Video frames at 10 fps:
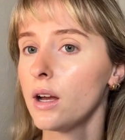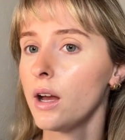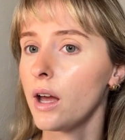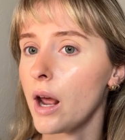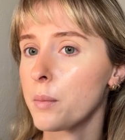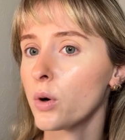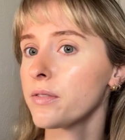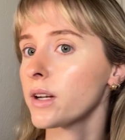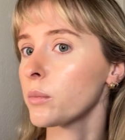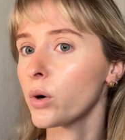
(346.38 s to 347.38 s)
And I'm more of
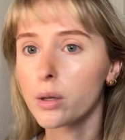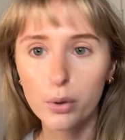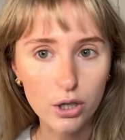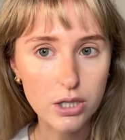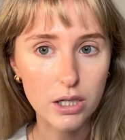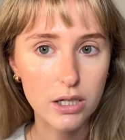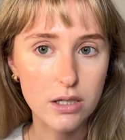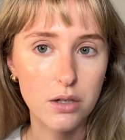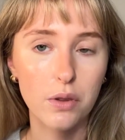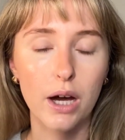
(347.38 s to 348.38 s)
like a morning person.
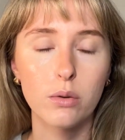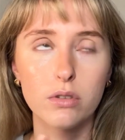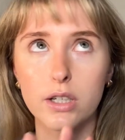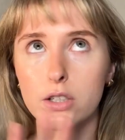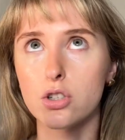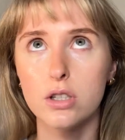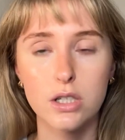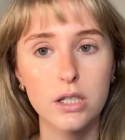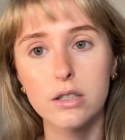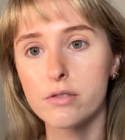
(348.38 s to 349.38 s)
So that it just
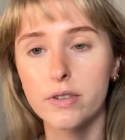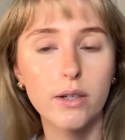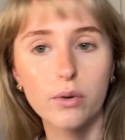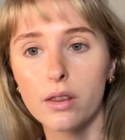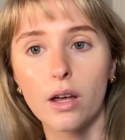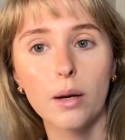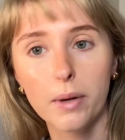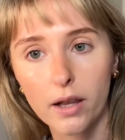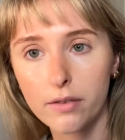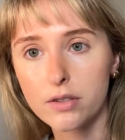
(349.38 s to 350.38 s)
didn't fit with like my
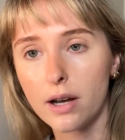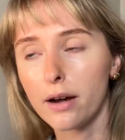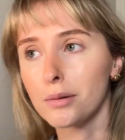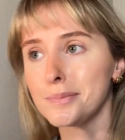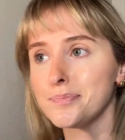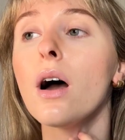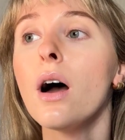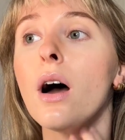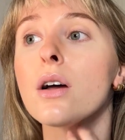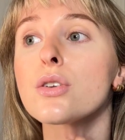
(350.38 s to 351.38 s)
lifestyle.
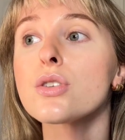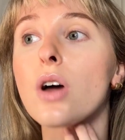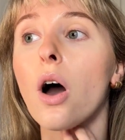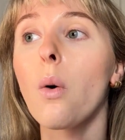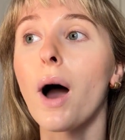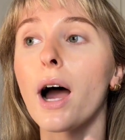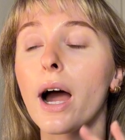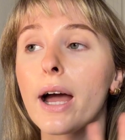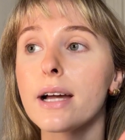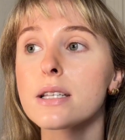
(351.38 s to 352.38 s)
So
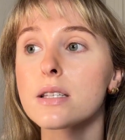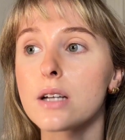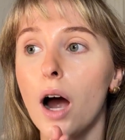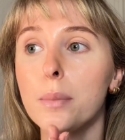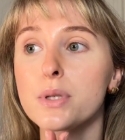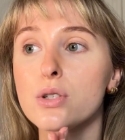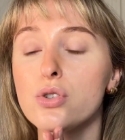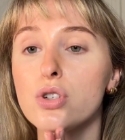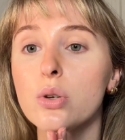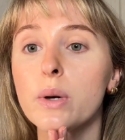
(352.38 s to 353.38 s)
I stopped
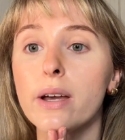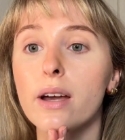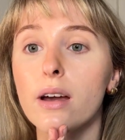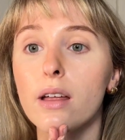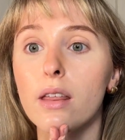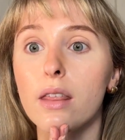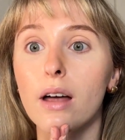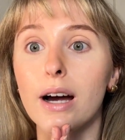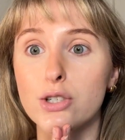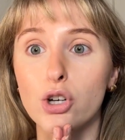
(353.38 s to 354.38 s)
doing
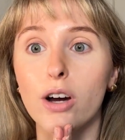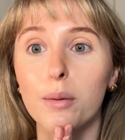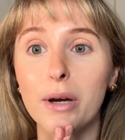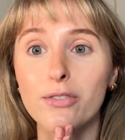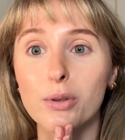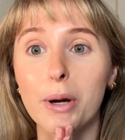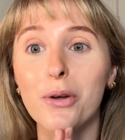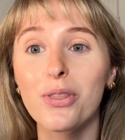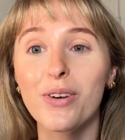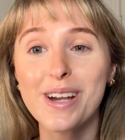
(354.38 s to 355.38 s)
that job after
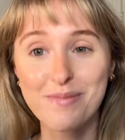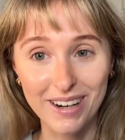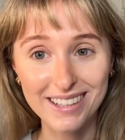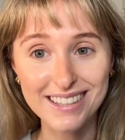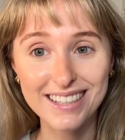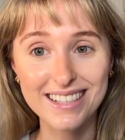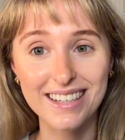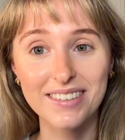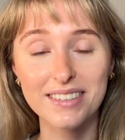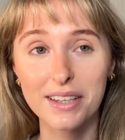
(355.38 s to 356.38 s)
about 3 months because I
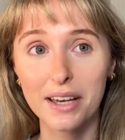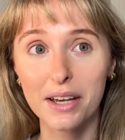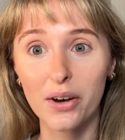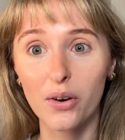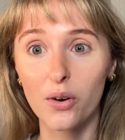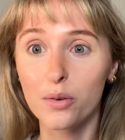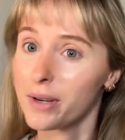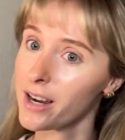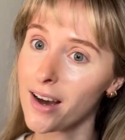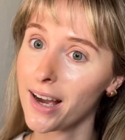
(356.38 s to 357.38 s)
was like, oh my
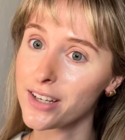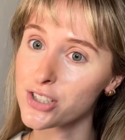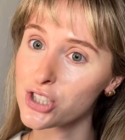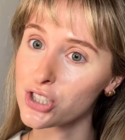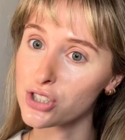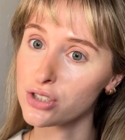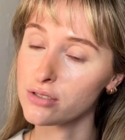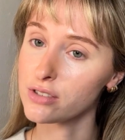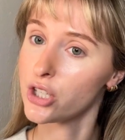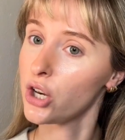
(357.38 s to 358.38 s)
gosh,
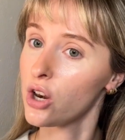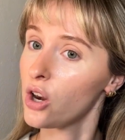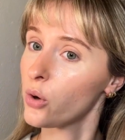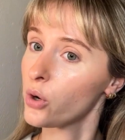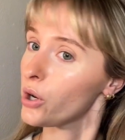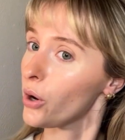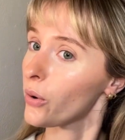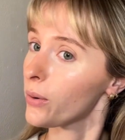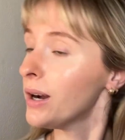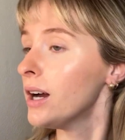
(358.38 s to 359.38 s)
no.